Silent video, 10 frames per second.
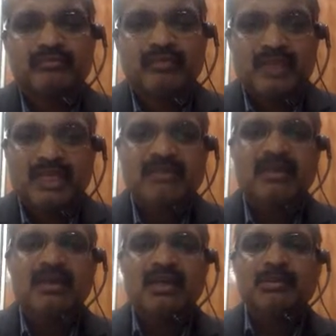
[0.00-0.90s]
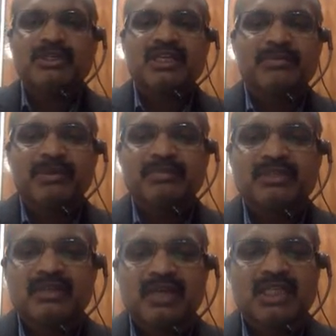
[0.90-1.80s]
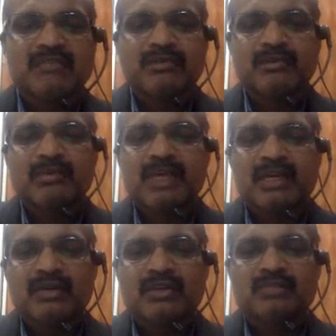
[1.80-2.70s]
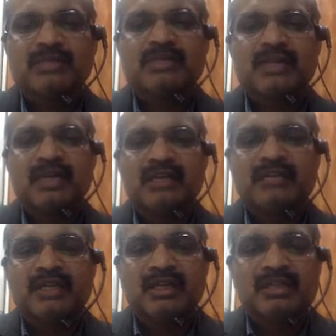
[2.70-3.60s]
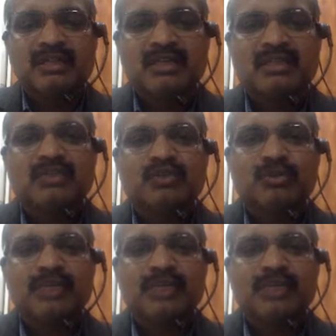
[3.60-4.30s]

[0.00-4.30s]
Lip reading: Yes, commercial papers are transferable by endorsement and delivery. Understand these 2 points